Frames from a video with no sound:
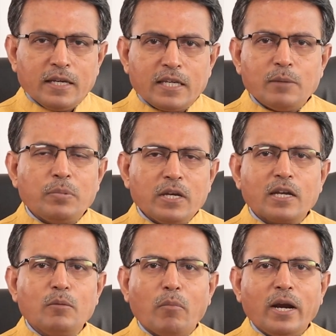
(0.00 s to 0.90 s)
keeping
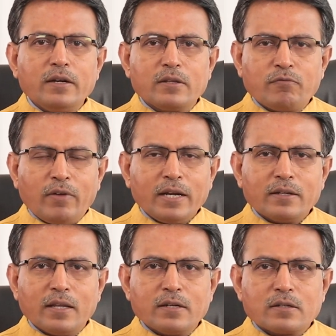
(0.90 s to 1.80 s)
in mind the
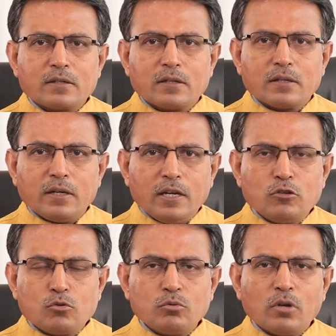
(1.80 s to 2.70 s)
fact that
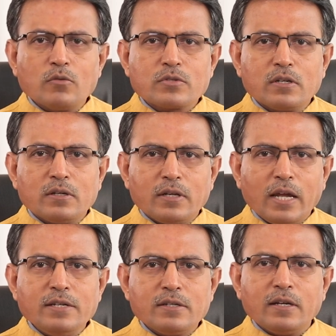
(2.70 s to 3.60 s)
in
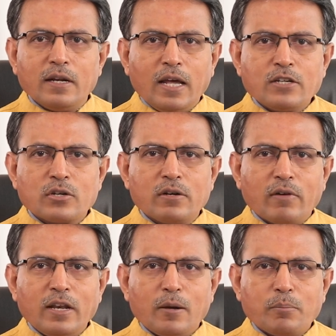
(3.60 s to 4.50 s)
2019 election
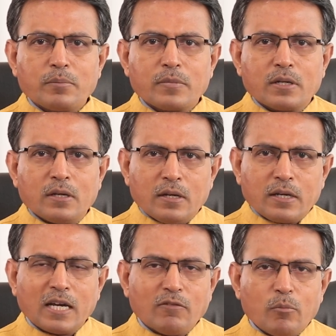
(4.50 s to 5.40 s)
run-up,
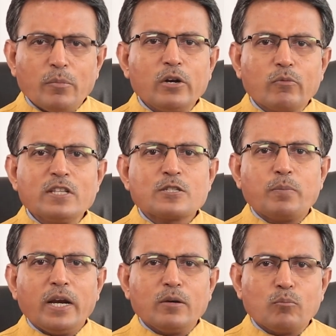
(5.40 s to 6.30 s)
government will
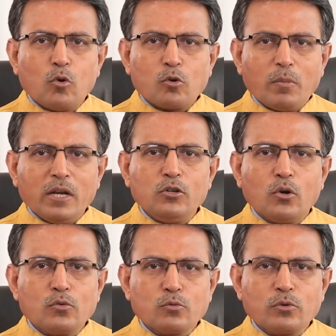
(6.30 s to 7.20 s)
spend more money
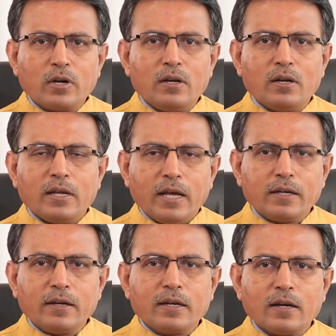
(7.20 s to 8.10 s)
on rural,
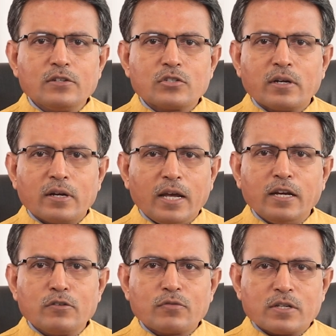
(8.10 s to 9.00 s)
agriculture and
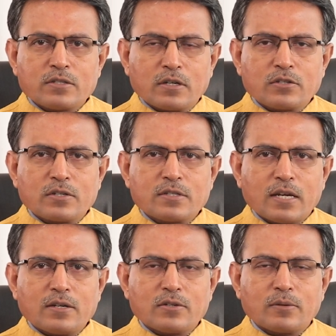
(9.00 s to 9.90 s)
infrastructure
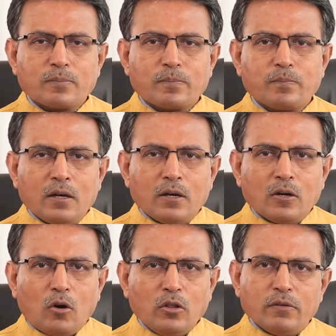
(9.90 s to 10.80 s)
sector.
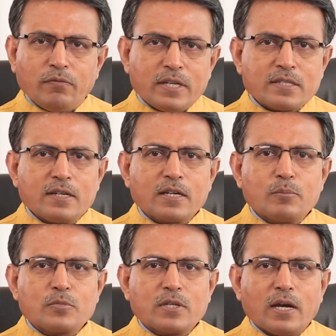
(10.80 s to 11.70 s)
On the fixed
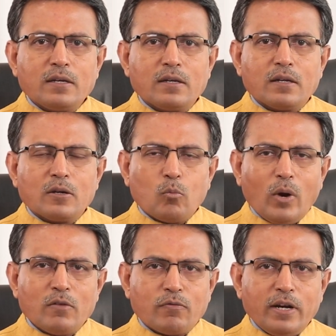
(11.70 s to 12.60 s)
income side,
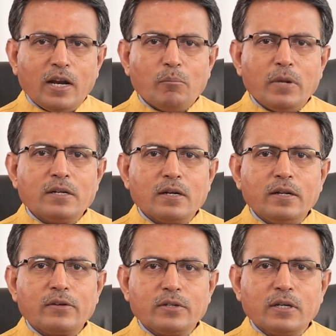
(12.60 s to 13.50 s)
while
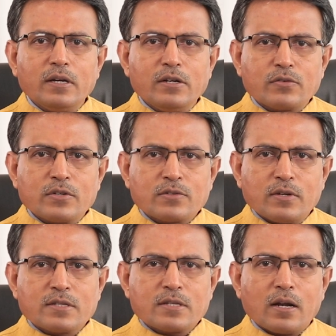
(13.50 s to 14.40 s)
fundamentally real interest
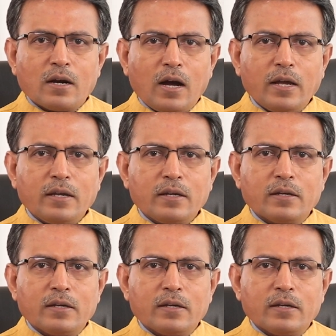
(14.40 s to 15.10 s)
rates are high,